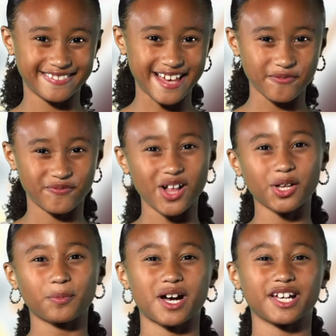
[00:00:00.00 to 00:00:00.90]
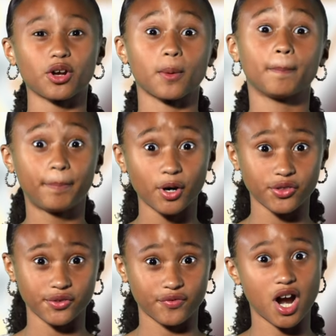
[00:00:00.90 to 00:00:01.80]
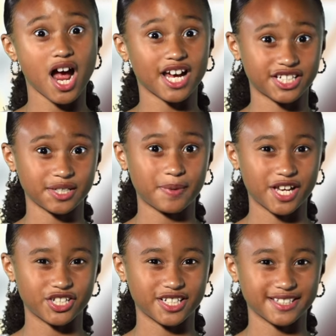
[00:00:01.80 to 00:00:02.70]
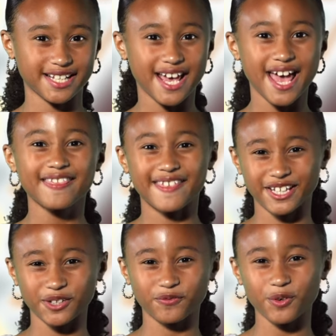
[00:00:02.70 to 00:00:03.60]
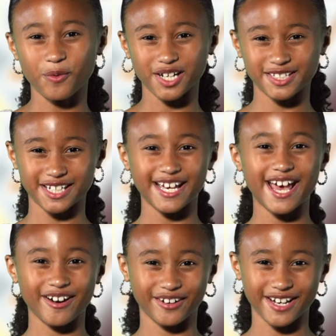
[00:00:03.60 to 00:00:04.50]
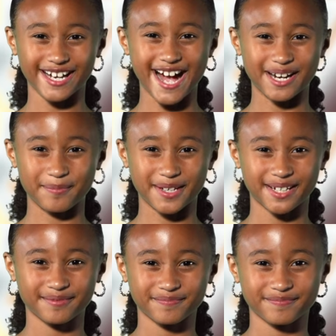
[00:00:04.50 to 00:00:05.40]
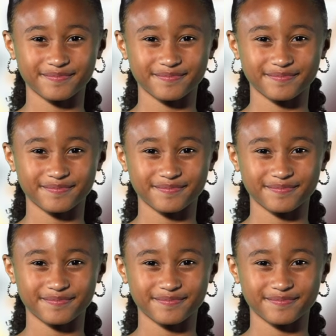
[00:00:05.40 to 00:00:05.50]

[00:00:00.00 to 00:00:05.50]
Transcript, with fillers: Hit that follow button on both of our IG pages. Thank you for watching Area Academy.